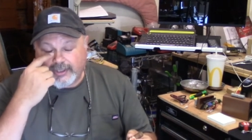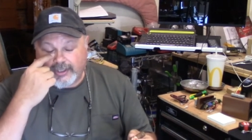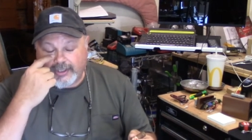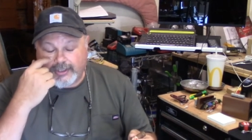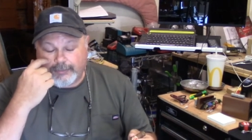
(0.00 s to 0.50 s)

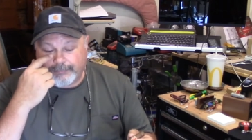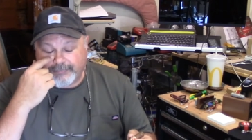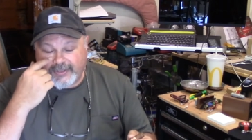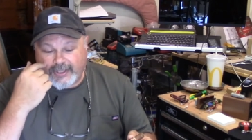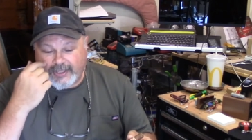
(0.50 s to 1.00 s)

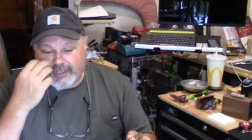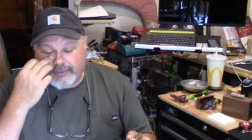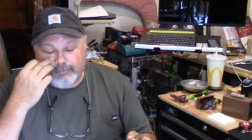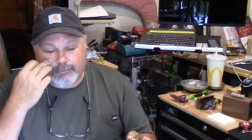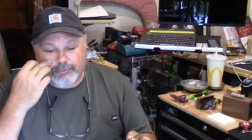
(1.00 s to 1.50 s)

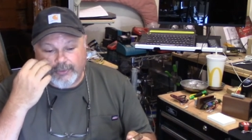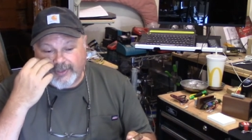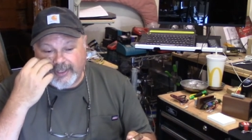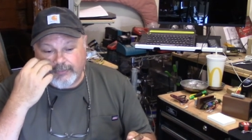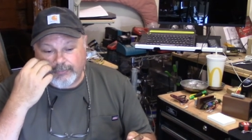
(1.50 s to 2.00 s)
And we'll go
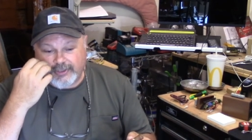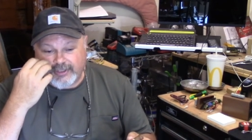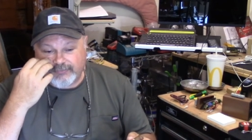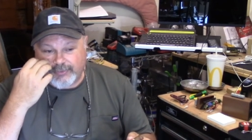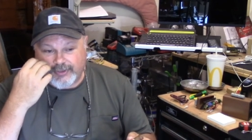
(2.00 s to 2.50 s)
ahead and we'll
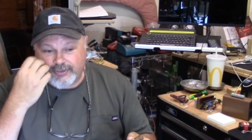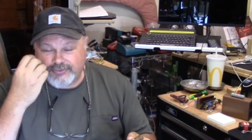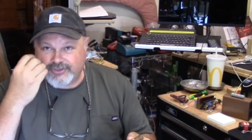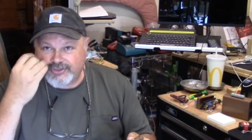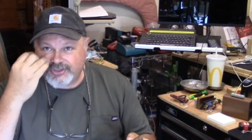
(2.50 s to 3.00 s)
give one of
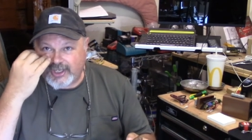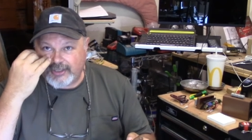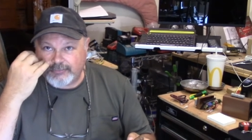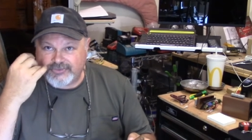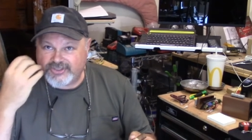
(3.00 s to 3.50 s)
those a
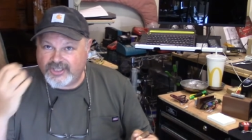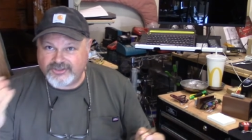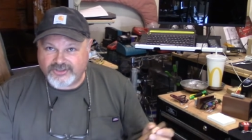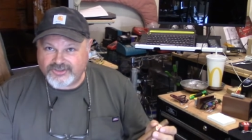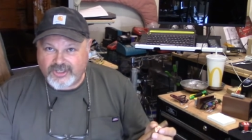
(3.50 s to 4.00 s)
shot, and we'll see
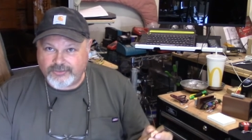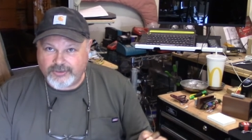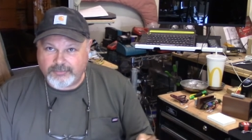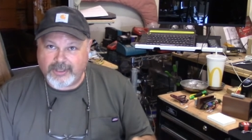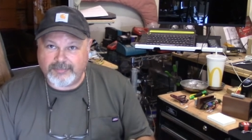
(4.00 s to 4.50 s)
just how
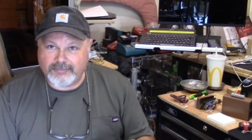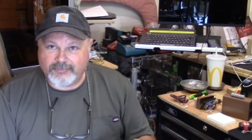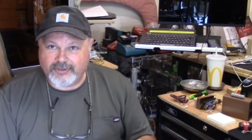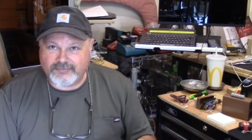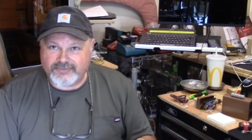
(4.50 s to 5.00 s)
good my
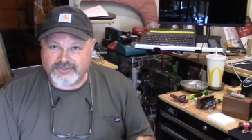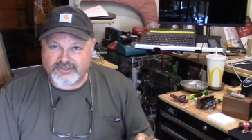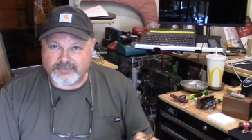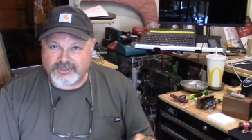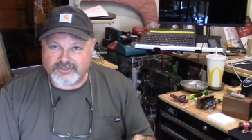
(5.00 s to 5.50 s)
memory of
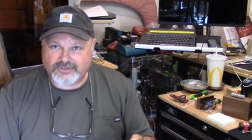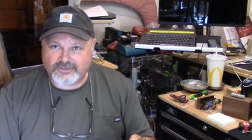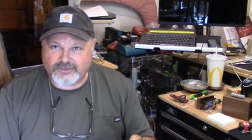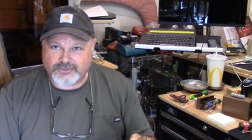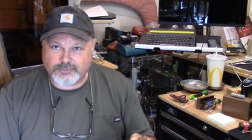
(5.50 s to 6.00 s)
some of these
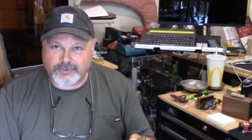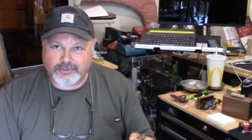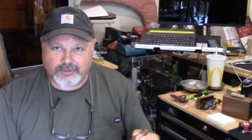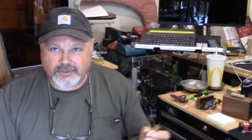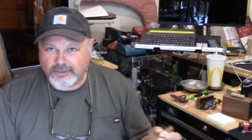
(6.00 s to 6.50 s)
cigars were,
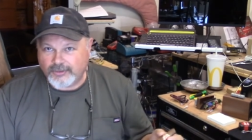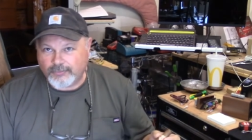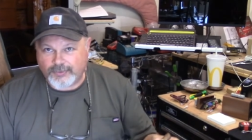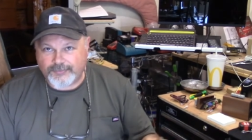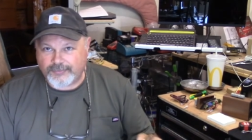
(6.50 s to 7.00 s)
and
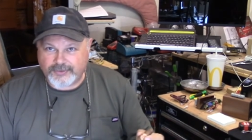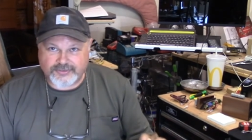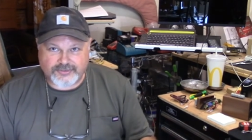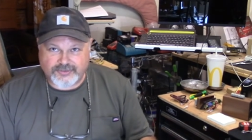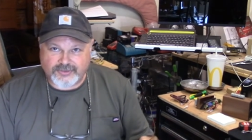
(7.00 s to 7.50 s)
whether
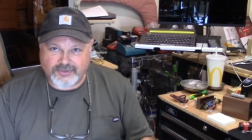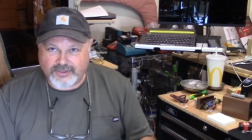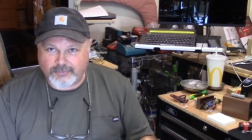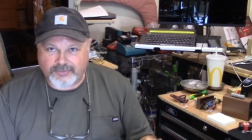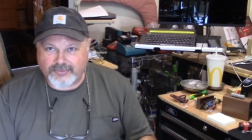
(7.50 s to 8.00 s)

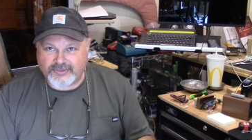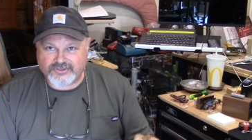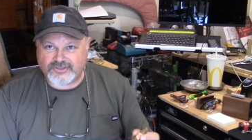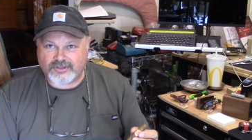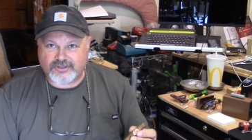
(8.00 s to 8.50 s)
this
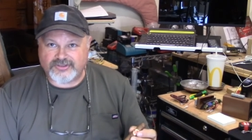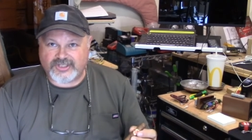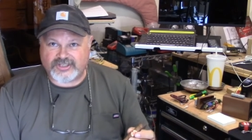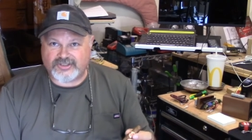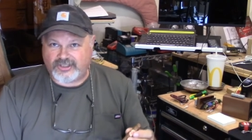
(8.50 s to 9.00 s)
cigar is
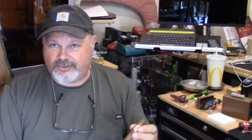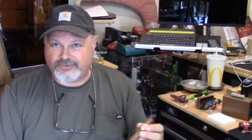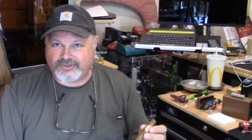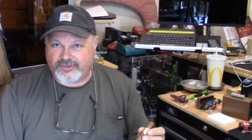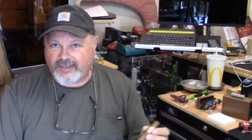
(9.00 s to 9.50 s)
actually
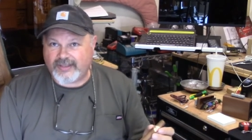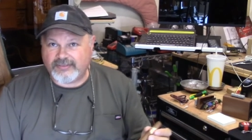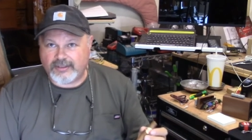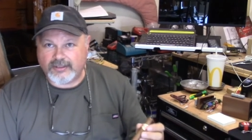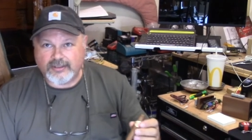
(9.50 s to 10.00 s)
closer to that
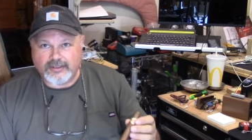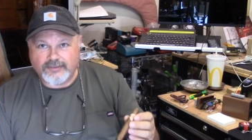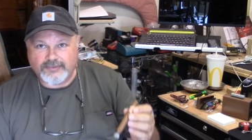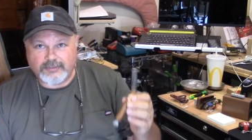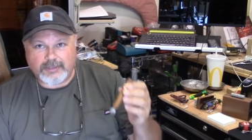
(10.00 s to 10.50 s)
than
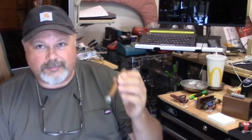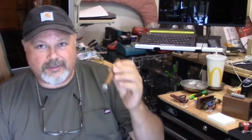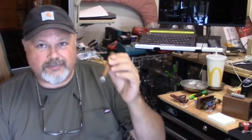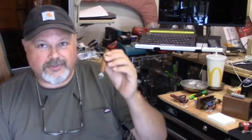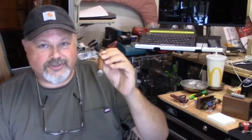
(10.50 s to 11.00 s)
my
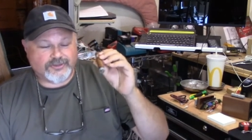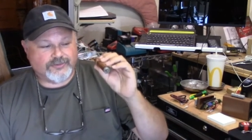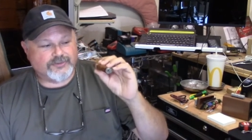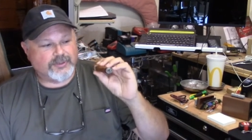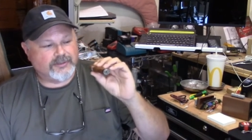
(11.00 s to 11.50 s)
memory
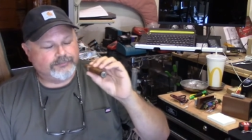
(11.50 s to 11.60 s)
serves me.